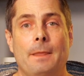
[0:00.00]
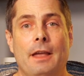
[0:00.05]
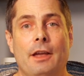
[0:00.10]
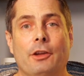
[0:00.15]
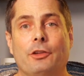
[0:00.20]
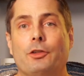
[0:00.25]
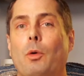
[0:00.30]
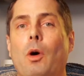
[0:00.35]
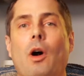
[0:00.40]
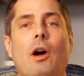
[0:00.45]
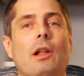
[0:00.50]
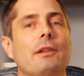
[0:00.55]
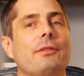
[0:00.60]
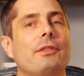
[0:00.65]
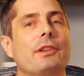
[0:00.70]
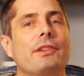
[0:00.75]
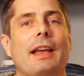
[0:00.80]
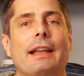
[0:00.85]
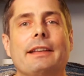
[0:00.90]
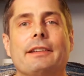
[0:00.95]
So all of
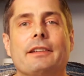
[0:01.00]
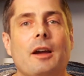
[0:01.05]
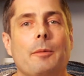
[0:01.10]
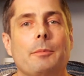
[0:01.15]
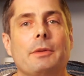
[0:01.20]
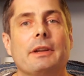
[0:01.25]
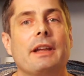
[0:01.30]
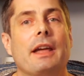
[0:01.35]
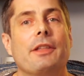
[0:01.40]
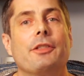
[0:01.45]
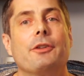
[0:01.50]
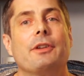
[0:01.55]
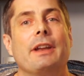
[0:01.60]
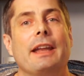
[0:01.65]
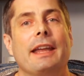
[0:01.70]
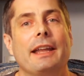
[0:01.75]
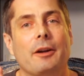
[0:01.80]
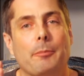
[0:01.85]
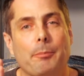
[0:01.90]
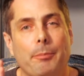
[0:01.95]
this had to come together to
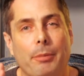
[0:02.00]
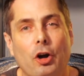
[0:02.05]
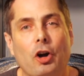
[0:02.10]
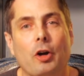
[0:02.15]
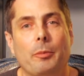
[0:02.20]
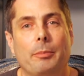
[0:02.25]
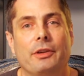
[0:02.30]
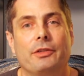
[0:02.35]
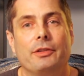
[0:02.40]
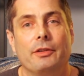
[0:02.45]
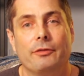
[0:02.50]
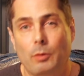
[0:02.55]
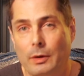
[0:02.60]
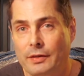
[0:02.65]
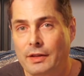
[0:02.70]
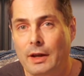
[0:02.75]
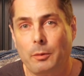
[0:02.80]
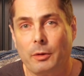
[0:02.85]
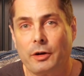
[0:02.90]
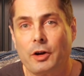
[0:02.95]
hit a purpose of
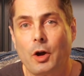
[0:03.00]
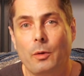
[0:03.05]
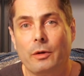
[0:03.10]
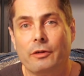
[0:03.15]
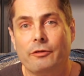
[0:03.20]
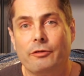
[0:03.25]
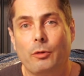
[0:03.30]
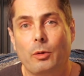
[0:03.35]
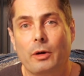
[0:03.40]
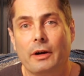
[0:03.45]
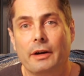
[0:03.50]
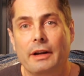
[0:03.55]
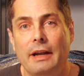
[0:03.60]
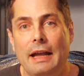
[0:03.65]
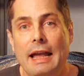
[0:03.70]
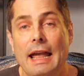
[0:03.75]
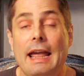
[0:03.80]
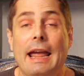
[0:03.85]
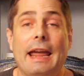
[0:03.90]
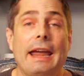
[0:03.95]
what they were going for.
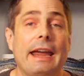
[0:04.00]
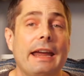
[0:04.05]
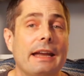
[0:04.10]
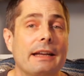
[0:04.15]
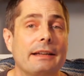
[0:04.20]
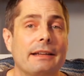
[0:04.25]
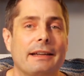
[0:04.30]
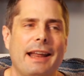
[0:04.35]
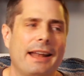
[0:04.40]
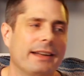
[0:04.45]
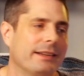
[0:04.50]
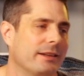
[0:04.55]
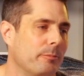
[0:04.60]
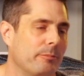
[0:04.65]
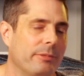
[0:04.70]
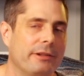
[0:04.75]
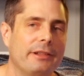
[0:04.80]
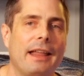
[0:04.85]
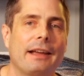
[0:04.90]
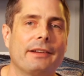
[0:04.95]
And it had
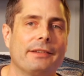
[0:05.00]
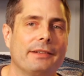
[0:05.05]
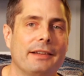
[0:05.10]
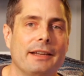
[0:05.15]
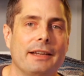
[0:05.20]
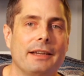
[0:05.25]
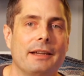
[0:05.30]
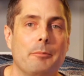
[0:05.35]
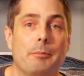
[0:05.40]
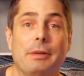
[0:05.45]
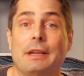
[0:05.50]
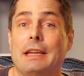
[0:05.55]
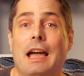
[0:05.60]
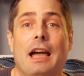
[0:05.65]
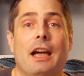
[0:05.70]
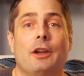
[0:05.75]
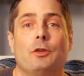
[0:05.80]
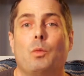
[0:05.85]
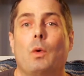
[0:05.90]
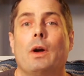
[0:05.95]
complexity
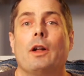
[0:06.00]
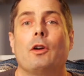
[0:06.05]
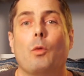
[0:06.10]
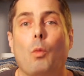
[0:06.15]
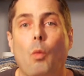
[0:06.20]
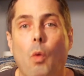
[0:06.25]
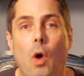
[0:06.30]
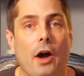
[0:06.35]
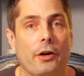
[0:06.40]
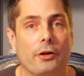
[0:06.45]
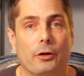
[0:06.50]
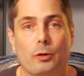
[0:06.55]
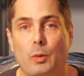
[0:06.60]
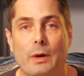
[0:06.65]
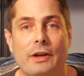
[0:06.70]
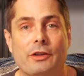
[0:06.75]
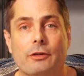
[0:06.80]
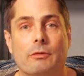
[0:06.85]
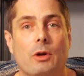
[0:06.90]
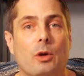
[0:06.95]
beyond what water,
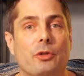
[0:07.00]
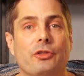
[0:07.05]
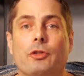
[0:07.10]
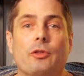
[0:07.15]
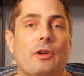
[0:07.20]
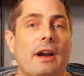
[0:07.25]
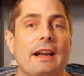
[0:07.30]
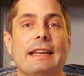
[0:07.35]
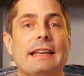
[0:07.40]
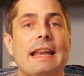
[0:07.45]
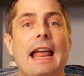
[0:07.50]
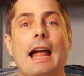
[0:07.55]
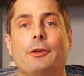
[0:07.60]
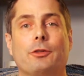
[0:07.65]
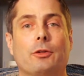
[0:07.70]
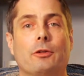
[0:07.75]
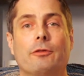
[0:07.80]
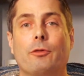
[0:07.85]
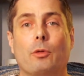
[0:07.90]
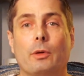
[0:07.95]
wind erosion, or any
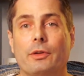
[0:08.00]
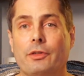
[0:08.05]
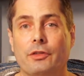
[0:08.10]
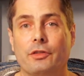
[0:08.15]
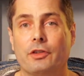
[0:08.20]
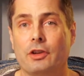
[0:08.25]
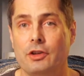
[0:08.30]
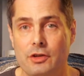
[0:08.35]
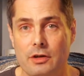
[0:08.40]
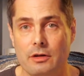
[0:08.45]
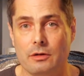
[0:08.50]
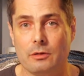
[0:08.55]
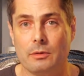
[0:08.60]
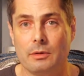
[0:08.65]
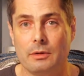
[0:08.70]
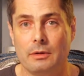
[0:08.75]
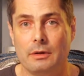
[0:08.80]
natural forces could do.